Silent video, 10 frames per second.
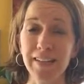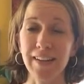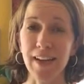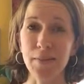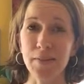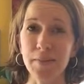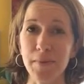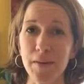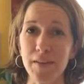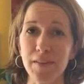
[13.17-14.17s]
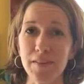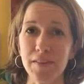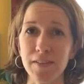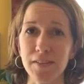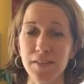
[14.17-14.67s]
Today I went to my
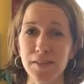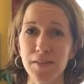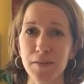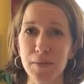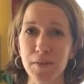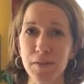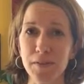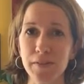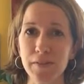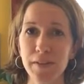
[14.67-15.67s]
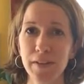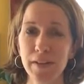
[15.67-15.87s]
sister Laura's